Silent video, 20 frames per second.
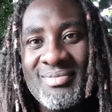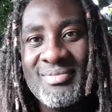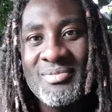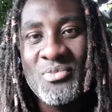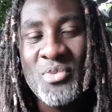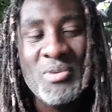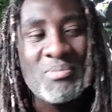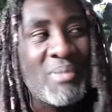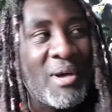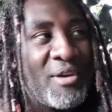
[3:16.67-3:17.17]

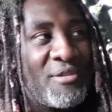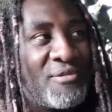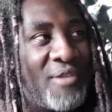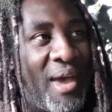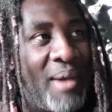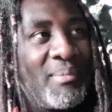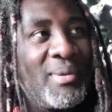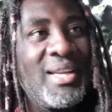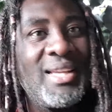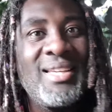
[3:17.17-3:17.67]
with my
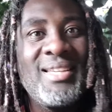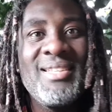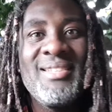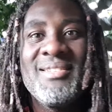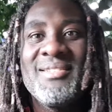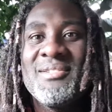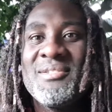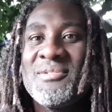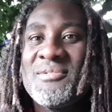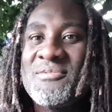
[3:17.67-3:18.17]
family,
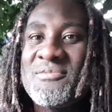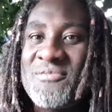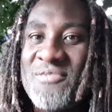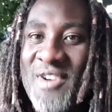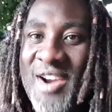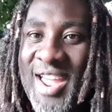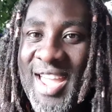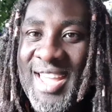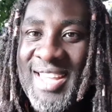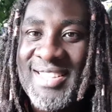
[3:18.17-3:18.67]

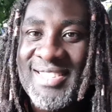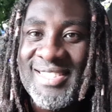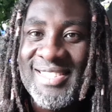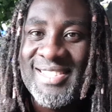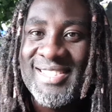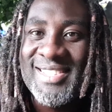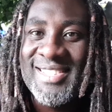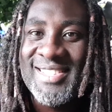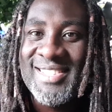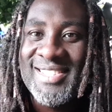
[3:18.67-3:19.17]

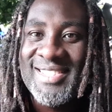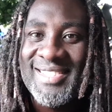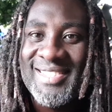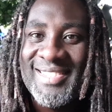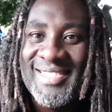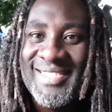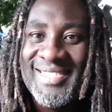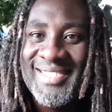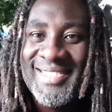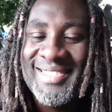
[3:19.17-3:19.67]
friends,
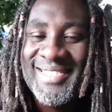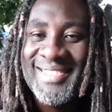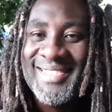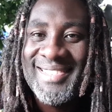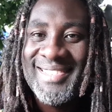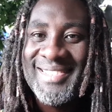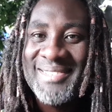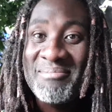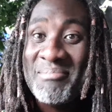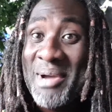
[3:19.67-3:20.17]

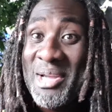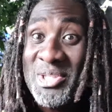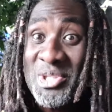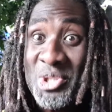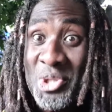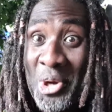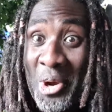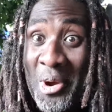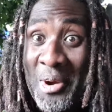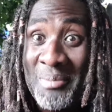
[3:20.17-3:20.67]
my
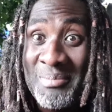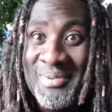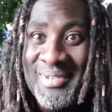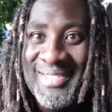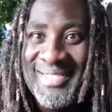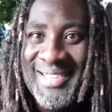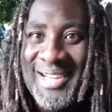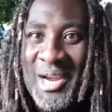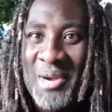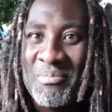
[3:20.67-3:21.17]
job
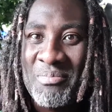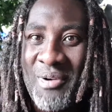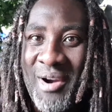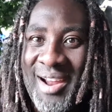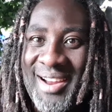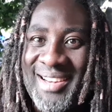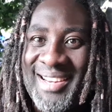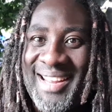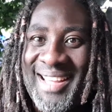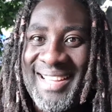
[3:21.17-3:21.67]
at
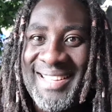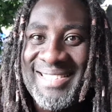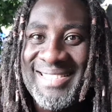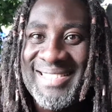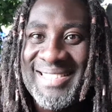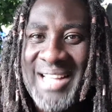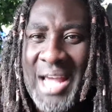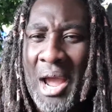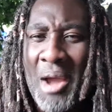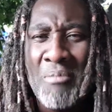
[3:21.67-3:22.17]
Pride
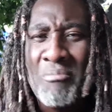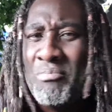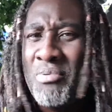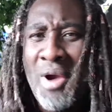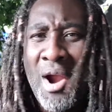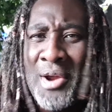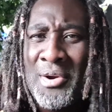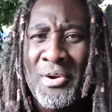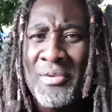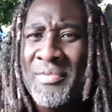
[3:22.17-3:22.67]
Lands. I'm
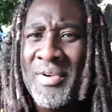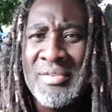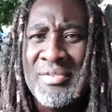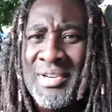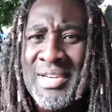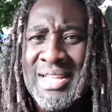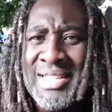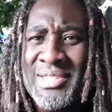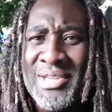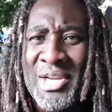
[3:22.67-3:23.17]
proud of every
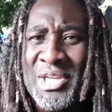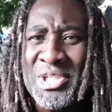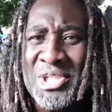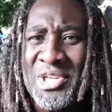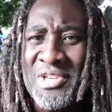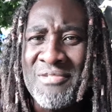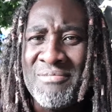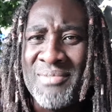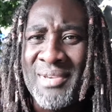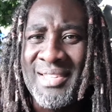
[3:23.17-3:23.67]
little
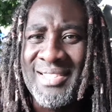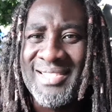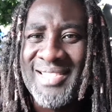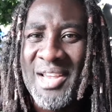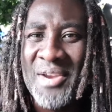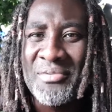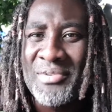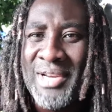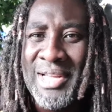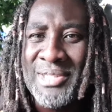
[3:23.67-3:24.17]
achievement,
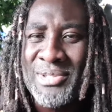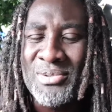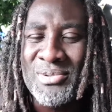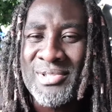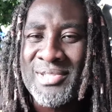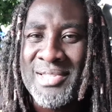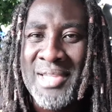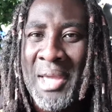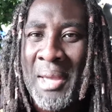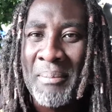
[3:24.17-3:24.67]
every little
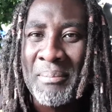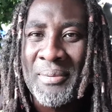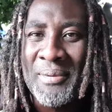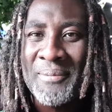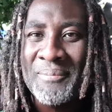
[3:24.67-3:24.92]
step.